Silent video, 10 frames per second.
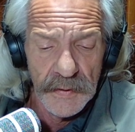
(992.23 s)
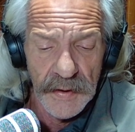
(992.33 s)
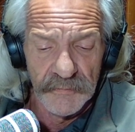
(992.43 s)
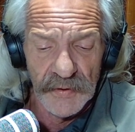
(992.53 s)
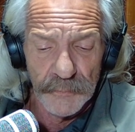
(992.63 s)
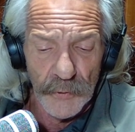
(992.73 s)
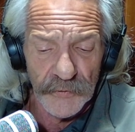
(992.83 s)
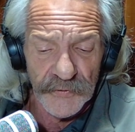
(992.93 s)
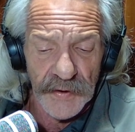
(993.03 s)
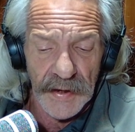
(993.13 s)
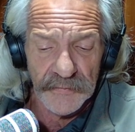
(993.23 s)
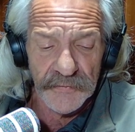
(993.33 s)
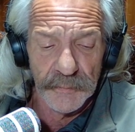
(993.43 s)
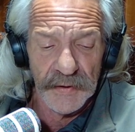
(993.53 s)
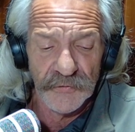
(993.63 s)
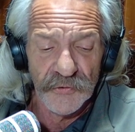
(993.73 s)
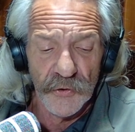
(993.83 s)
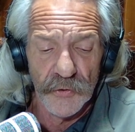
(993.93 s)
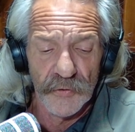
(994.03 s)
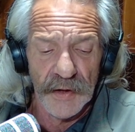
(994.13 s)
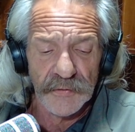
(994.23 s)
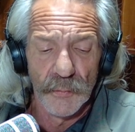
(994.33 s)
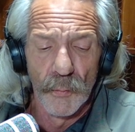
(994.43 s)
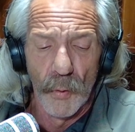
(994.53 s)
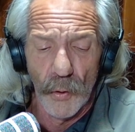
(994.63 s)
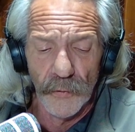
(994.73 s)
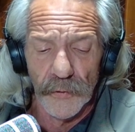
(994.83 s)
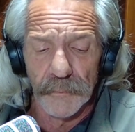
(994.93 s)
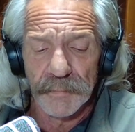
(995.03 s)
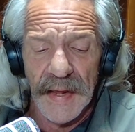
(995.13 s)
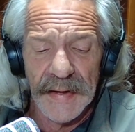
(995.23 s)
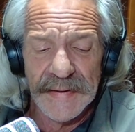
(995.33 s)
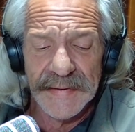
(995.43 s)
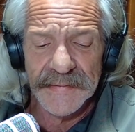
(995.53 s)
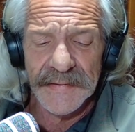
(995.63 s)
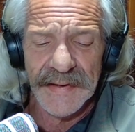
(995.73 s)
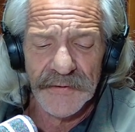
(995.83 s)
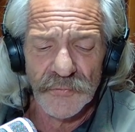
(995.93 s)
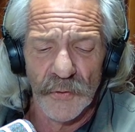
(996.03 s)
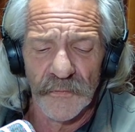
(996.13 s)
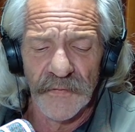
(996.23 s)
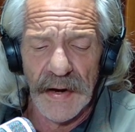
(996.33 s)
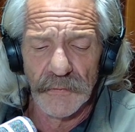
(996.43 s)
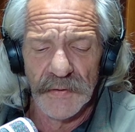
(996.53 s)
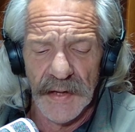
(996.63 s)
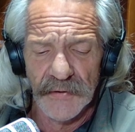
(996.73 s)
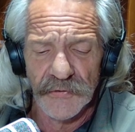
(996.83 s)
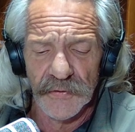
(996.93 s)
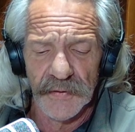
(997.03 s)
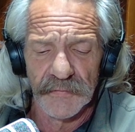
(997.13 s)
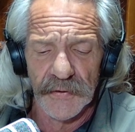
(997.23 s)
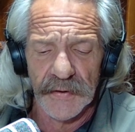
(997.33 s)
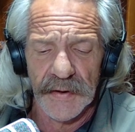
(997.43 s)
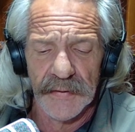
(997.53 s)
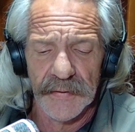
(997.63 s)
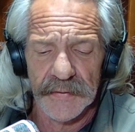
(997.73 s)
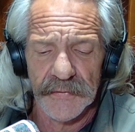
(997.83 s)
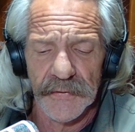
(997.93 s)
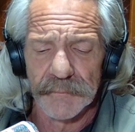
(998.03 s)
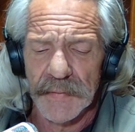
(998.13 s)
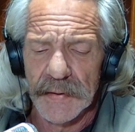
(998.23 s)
Every person has to make sure that the moral and intellectual foundation of their character